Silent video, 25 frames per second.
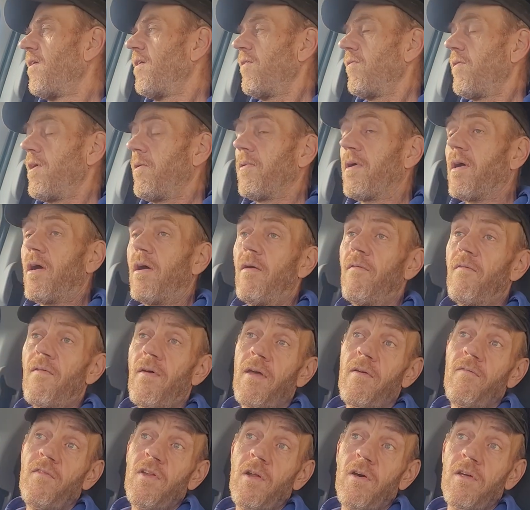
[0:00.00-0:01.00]
There we go. If
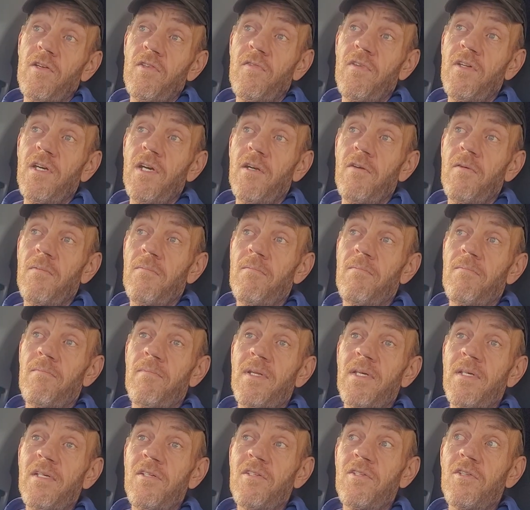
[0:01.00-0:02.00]
you like this video,
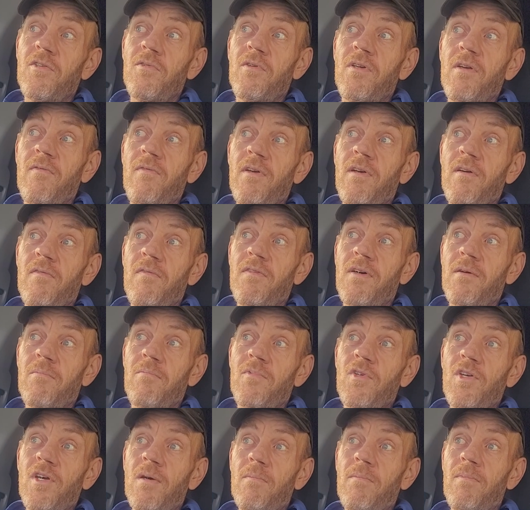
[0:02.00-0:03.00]
please do give it a
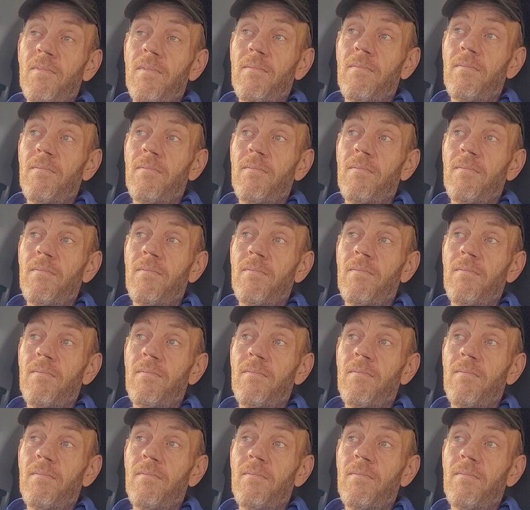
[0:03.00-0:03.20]
thumbs up.